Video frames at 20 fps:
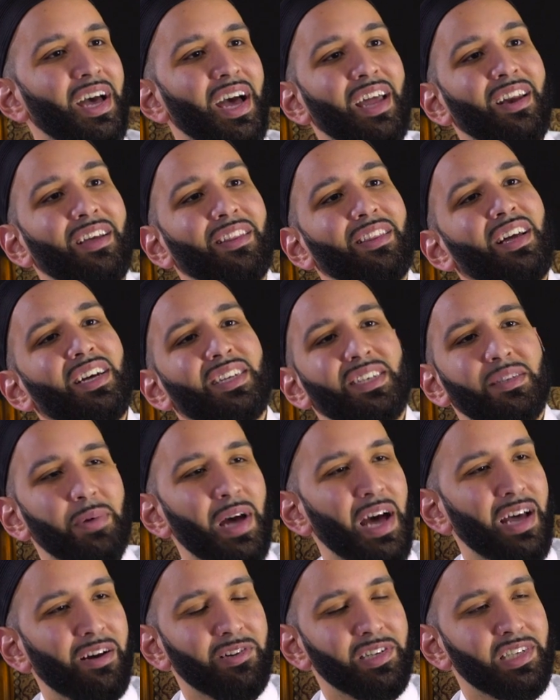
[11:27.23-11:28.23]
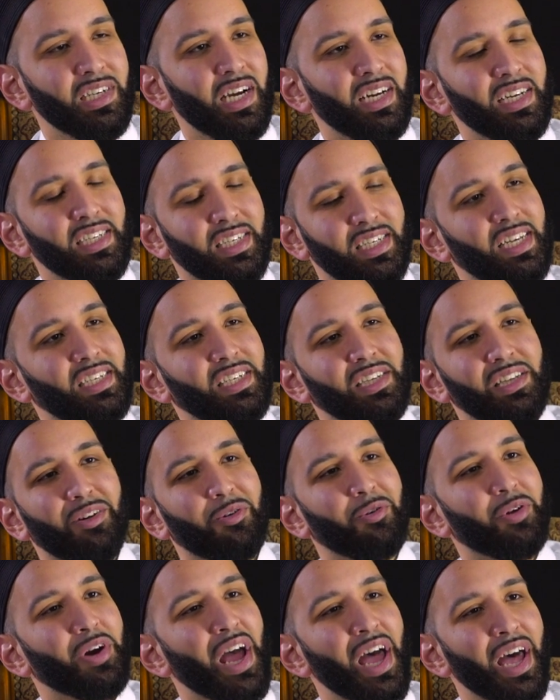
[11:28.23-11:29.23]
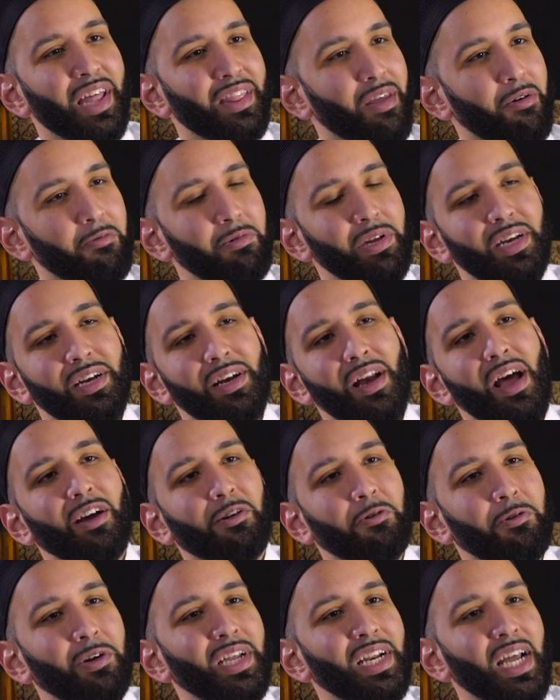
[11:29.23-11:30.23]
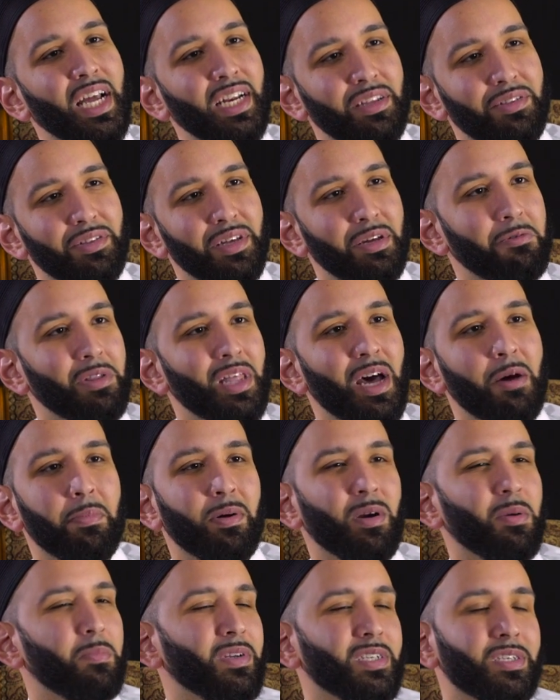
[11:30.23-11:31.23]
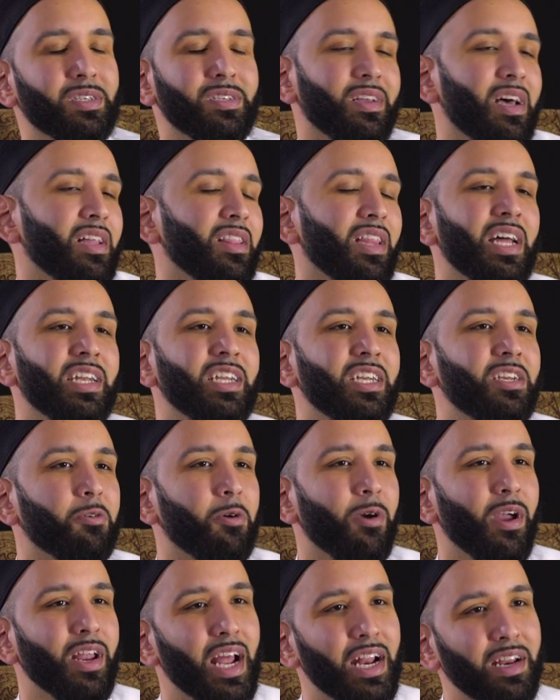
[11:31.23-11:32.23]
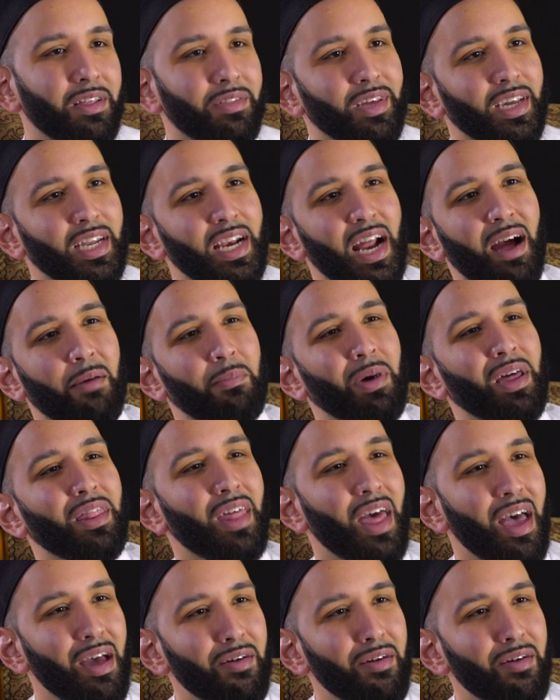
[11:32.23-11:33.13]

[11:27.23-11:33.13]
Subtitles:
And Allah subhanahu wa ta'ala says in the Qur'an that we did not create anything without purpose. Allah didn't create anything in abath.